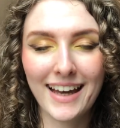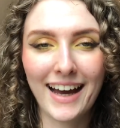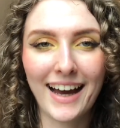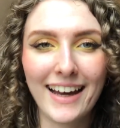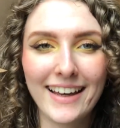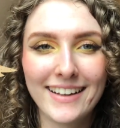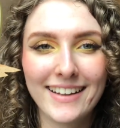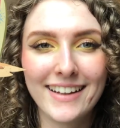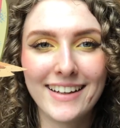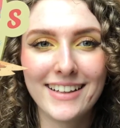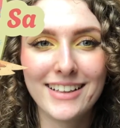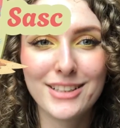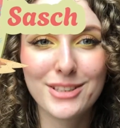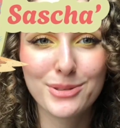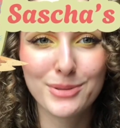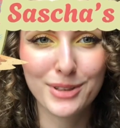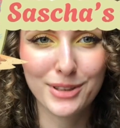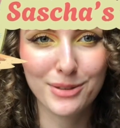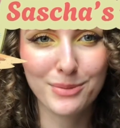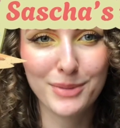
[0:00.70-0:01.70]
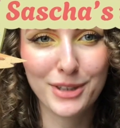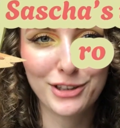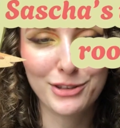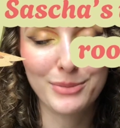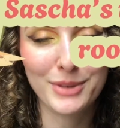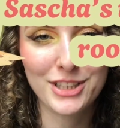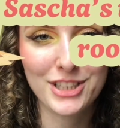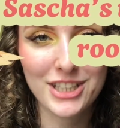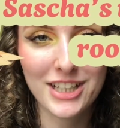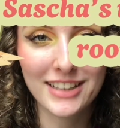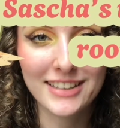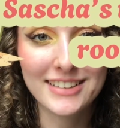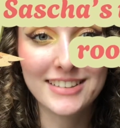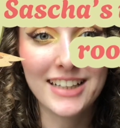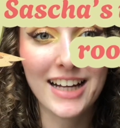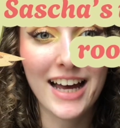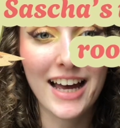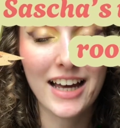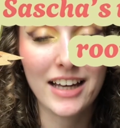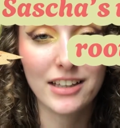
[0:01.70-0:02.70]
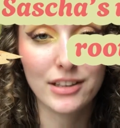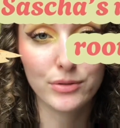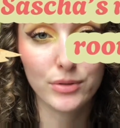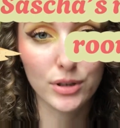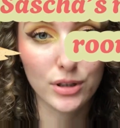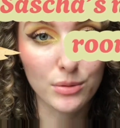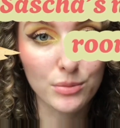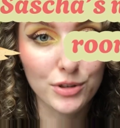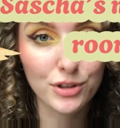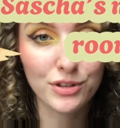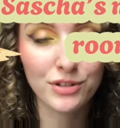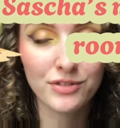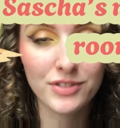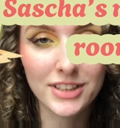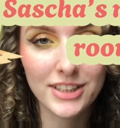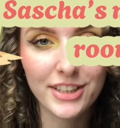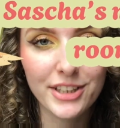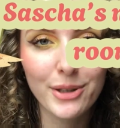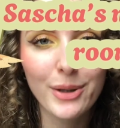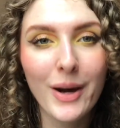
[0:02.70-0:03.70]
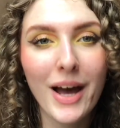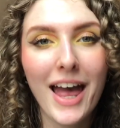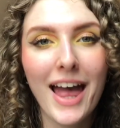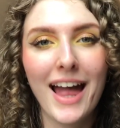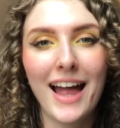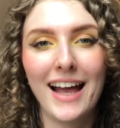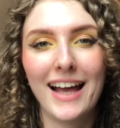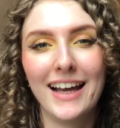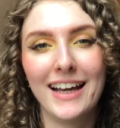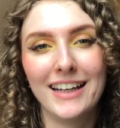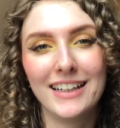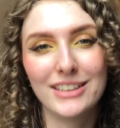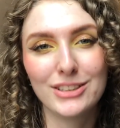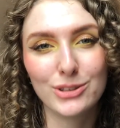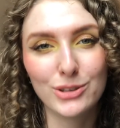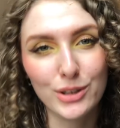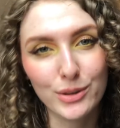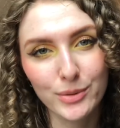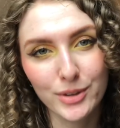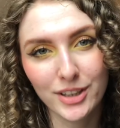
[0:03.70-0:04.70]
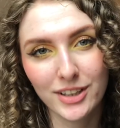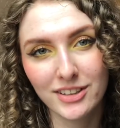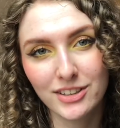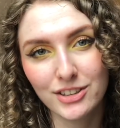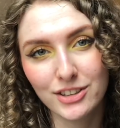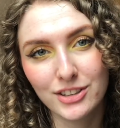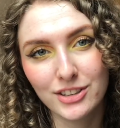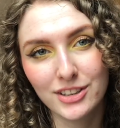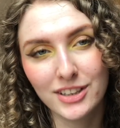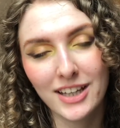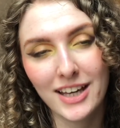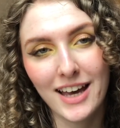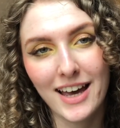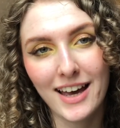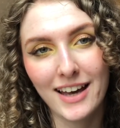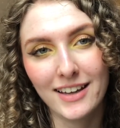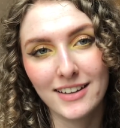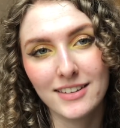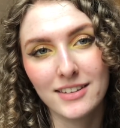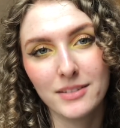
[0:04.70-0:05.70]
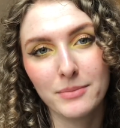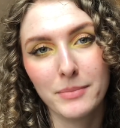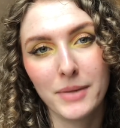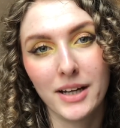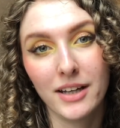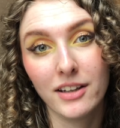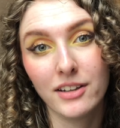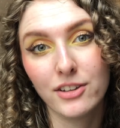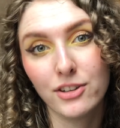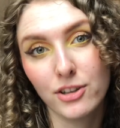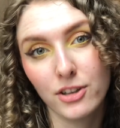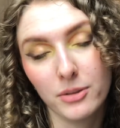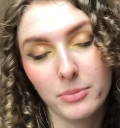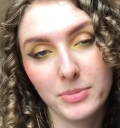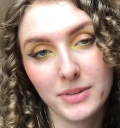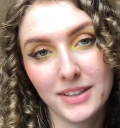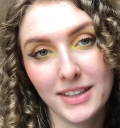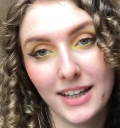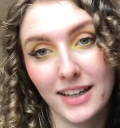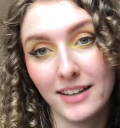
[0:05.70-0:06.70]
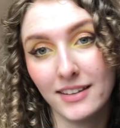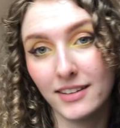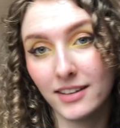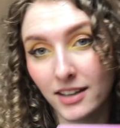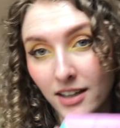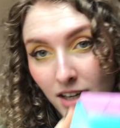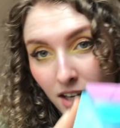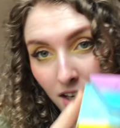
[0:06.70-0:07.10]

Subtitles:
Hi guys, welcome back to my channel and welcome to a new video. And today we're gonna look at my top 10